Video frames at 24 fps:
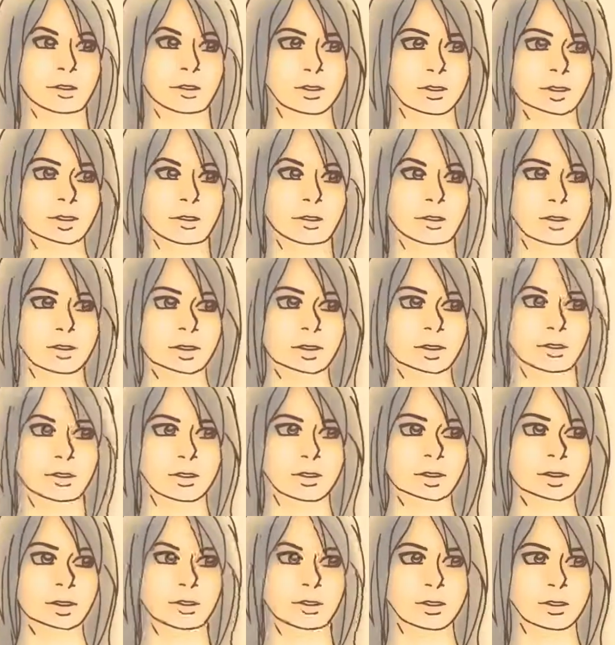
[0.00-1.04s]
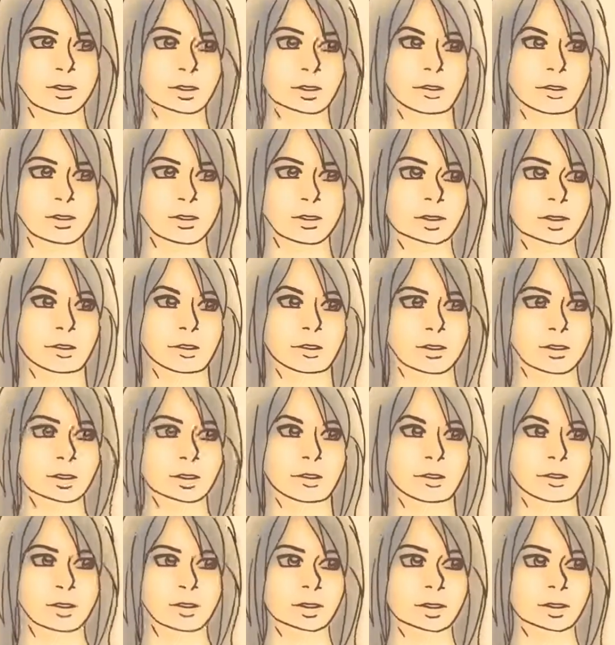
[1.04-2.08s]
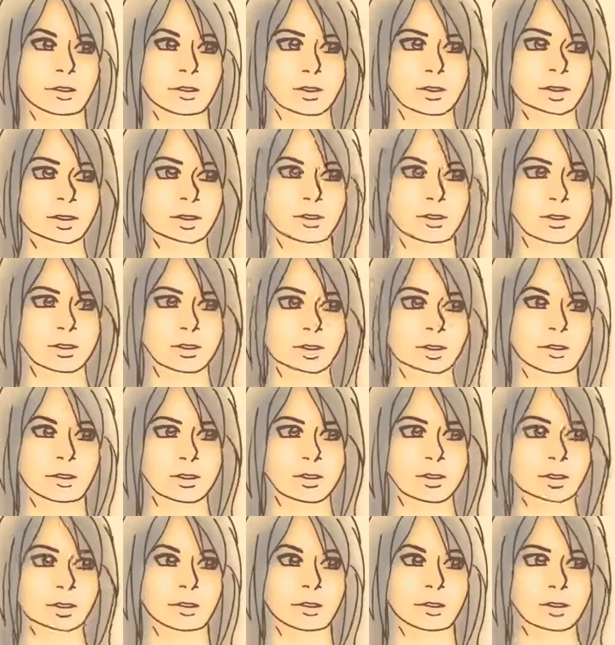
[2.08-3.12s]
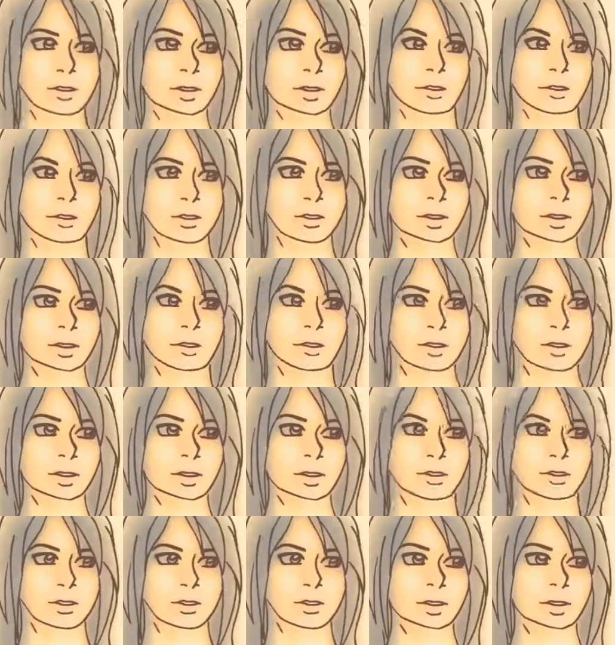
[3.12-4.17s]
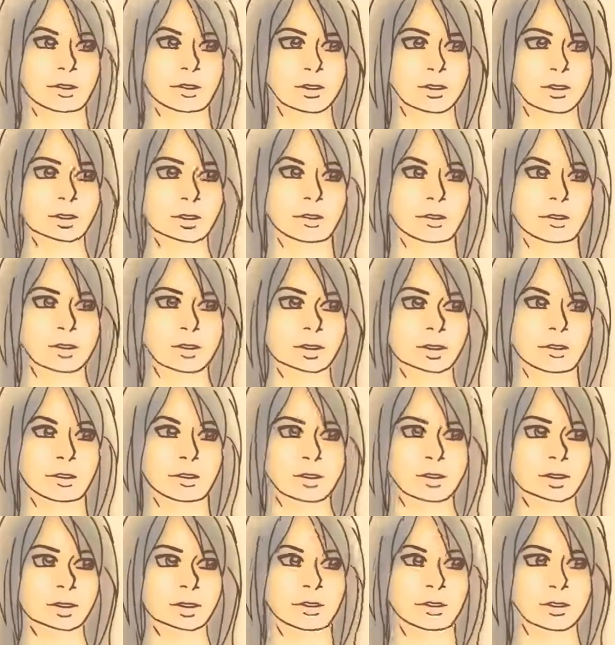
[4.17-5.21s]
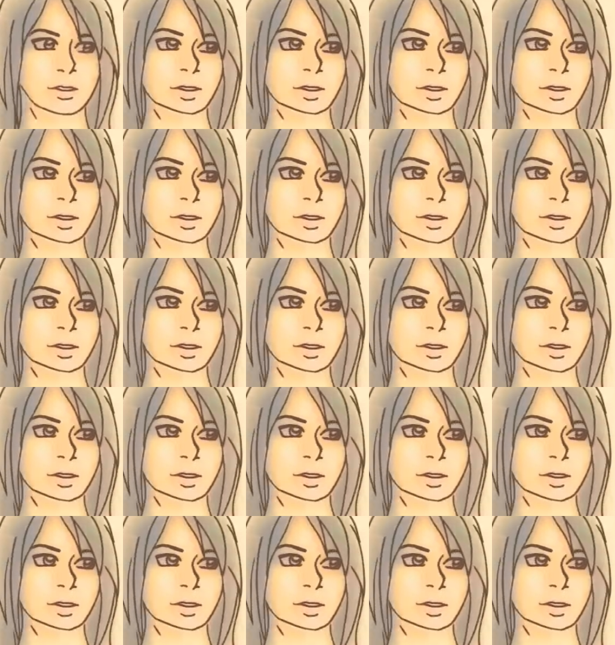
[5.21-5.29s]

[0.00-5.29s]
I, I don't know. In this is clearly British, right? Mm -hmm. Like mm-hmm. in England, do they say bro all the time for their siblings?